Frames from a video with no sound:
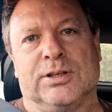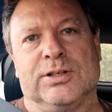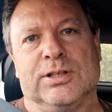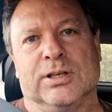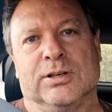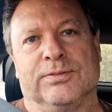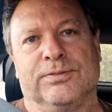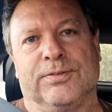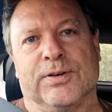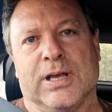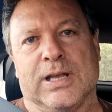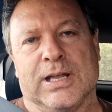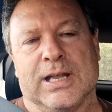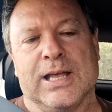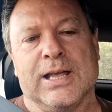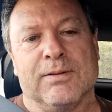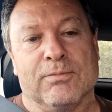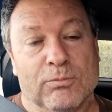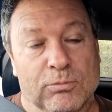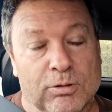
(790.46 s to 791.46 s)
under your
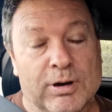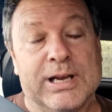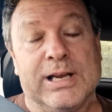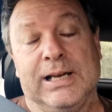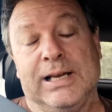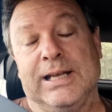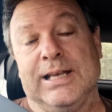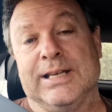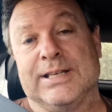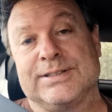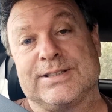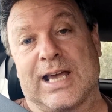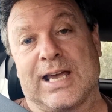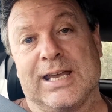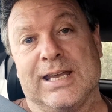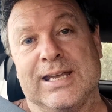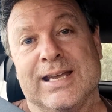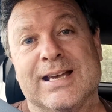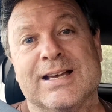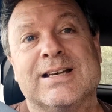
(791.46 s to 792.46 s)
feet. It really is
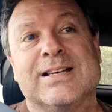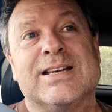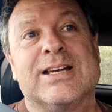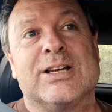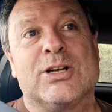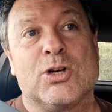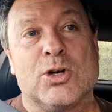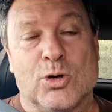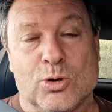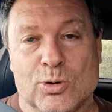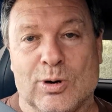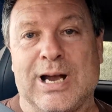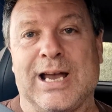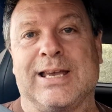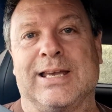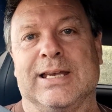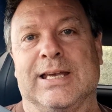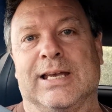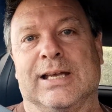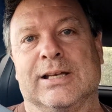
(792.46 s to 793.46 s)
a
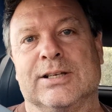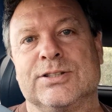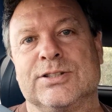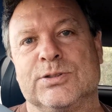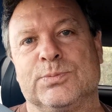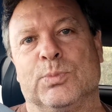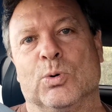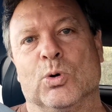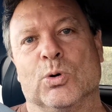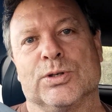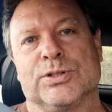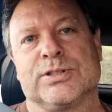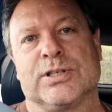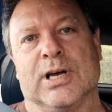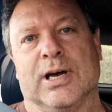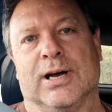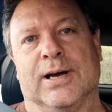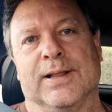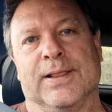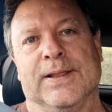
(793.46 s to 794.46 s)
cracking sports
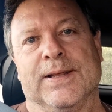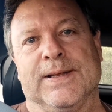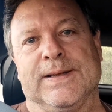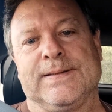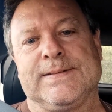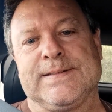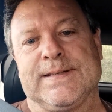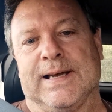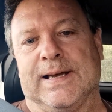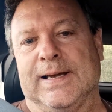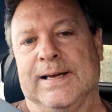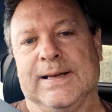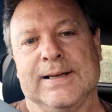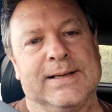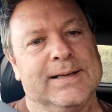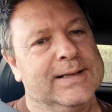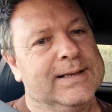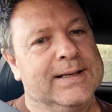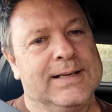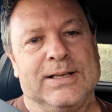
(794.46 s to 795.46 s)
car
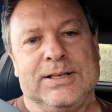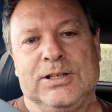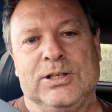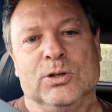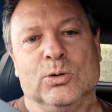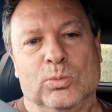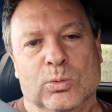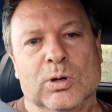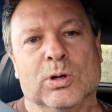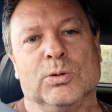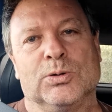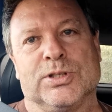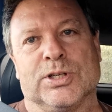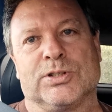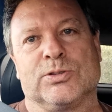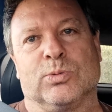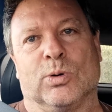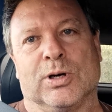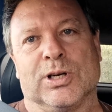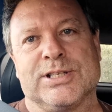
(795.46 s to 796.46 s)
that you will
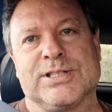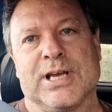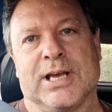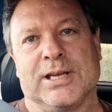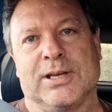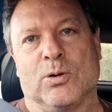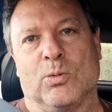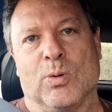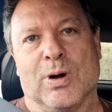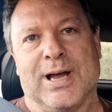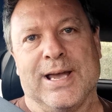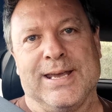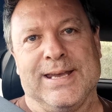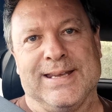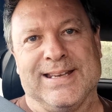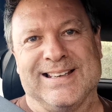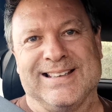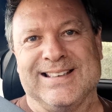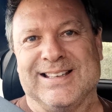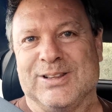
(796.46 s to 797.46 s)
just want to take
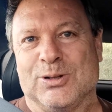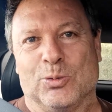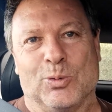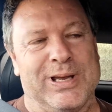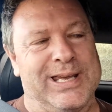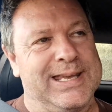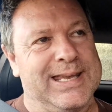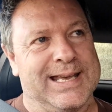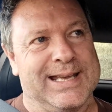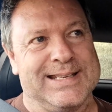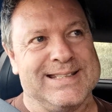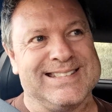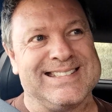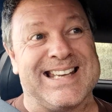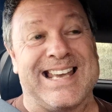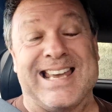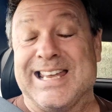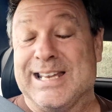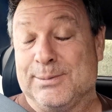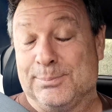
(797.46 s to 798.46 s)
away at the
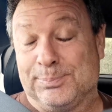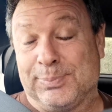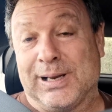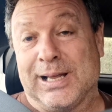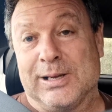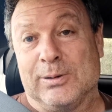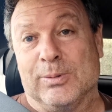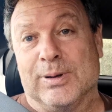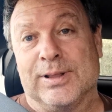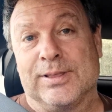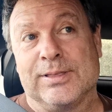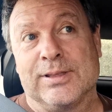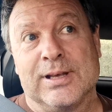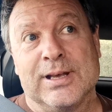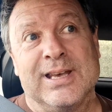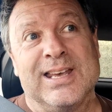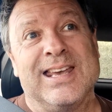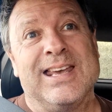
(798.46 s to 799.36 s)
weekends and play with.